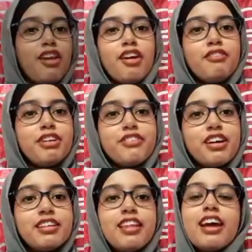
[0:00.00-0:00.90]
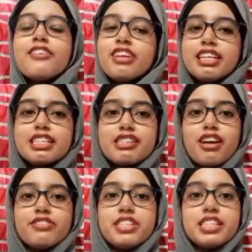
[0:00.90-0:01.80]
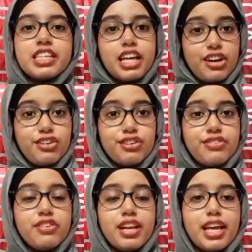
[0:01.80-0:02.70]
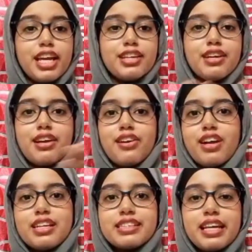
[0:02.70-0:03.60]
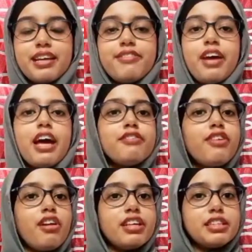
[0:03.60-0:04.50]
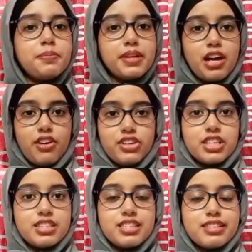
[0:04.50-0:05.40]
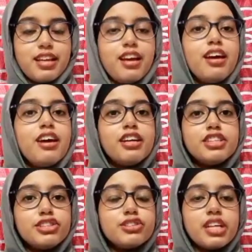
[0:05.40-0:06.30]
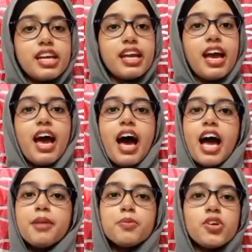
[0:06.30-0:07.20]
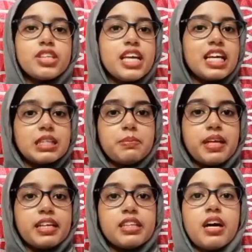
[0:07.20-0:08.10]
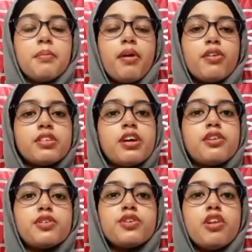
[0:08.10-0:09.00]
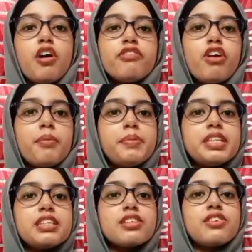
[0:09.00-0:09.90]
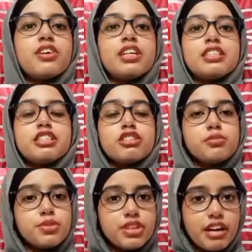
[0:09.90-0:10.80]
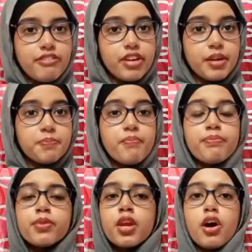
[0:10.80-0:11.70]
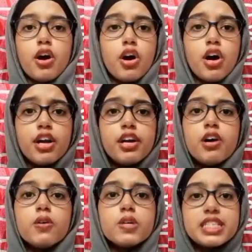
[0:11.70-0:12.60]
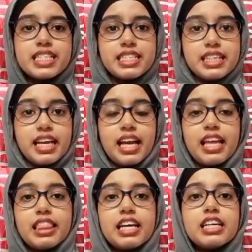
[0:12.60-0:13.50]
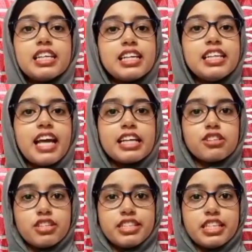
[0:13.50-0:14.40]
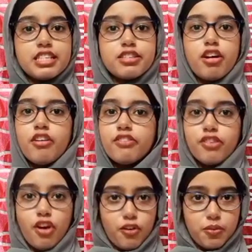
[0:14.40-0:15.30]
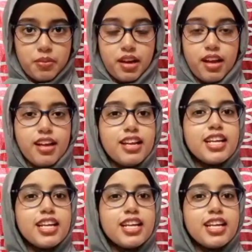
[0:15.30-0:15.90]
Hello everyone, greetings of today. Hopefully you are all safe and following the precautions. Today I am going to explain about the role of optical coherence tomography or OCT in the early diagnosis of glaucoma.